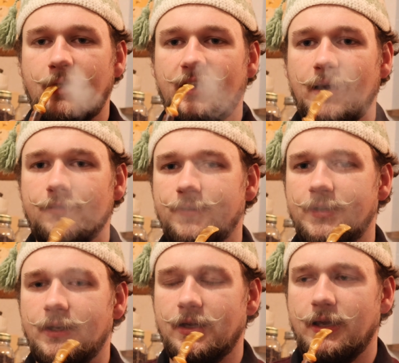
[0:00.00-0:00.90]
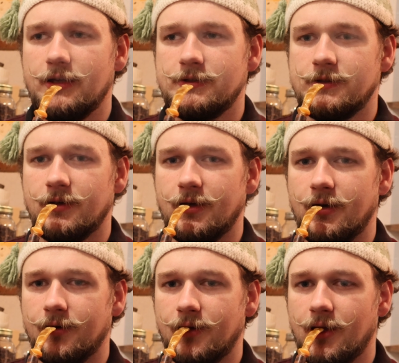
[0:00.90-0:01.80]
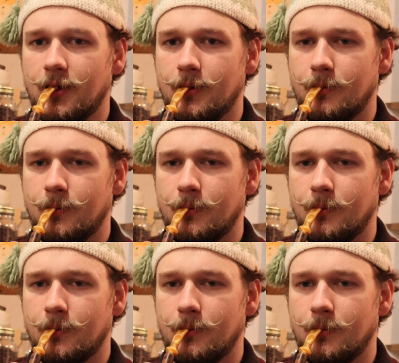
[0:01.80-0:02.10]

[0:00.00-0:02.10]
Not vanilla custard, I don't think.